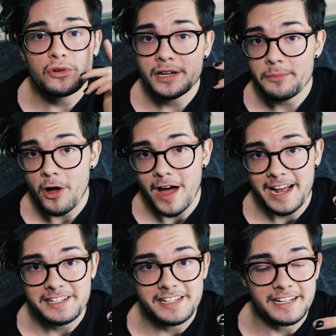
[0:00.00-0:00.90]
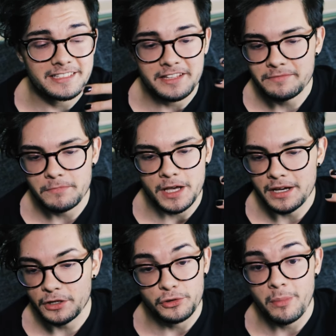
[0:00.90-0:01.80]
Talking about handshakes and
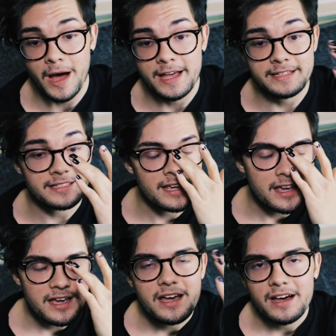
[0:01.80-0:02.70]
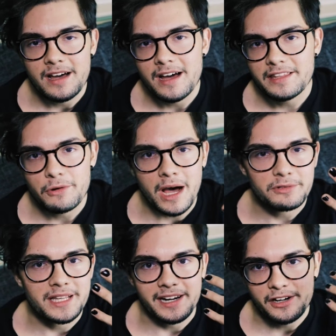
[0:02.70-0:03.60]
goodbyes. I
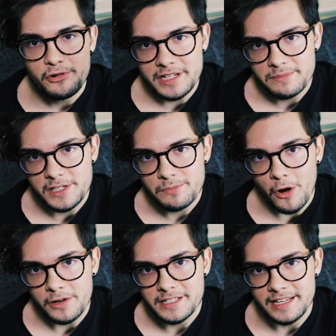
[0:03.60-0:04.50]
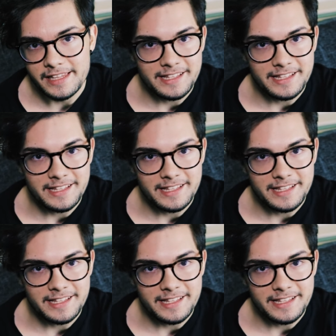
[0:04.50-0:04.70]
was at a Christmas party in